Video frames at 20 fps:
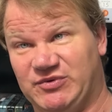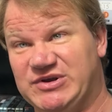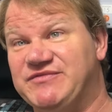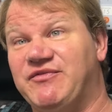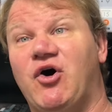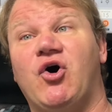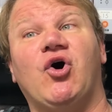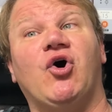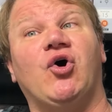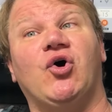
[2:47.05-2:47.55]

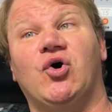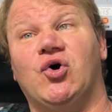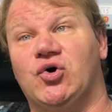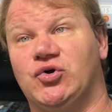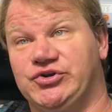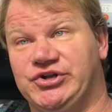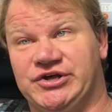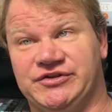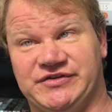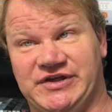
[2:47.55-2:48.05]
We've
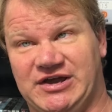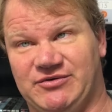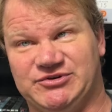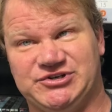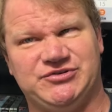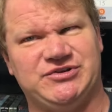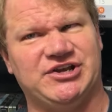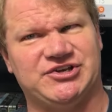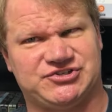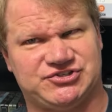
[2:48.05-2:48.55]
all done that.
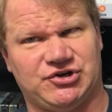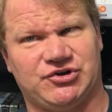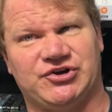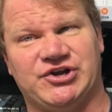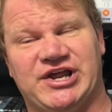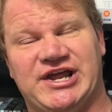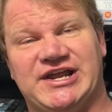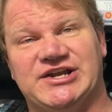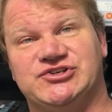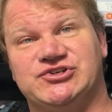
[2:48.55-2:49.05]
When you get a
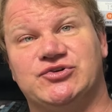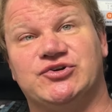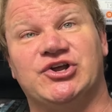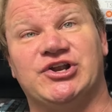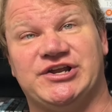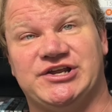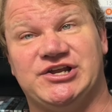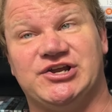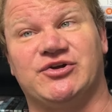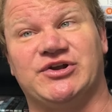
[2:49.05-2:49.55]
certain age, you're
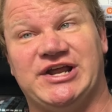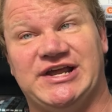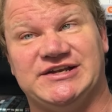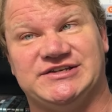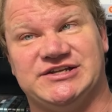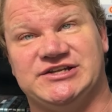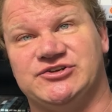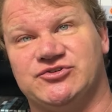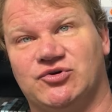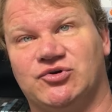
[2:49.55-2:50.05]
going to hear an
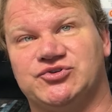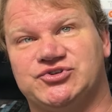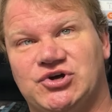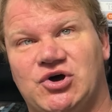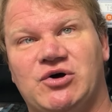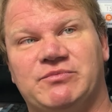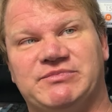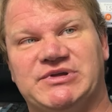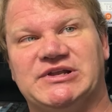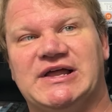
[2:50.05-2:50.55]
18-year-old
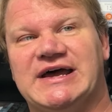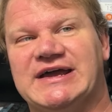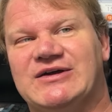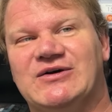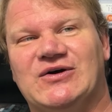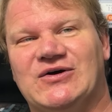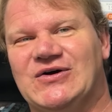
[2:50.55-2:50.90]
talk and be like,